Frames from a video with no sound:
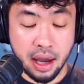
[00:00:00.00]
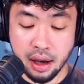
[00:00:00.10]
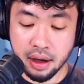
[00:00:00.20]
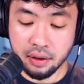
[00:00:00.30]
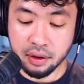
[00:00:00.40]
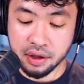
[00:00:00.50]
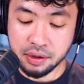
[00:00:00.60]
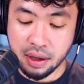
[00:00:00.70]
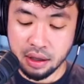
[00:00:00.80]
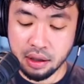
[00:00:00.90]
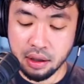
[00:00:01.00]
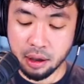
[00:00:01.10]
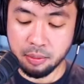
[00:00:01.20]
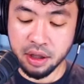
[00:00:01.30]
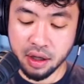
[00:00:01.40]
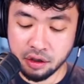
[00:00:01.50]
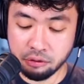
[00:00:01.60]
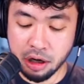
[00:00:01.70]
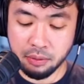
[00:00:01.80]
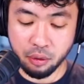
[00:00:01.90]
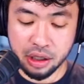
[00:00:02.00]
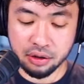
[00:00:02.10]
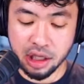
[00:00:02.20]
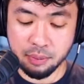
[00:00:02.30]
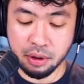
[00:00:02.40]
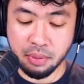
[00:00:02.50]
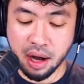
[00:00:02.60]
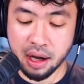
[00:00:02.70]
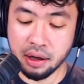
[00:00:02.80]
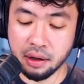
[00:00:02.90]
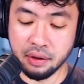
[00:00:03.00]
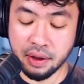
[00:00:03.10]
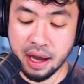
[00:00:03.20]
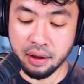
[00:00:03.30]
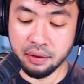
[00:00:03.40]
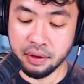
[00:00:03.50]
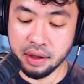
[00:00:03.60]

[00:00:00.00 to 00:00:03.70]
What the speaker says: And then this right here, because remember, we have to keep in mind that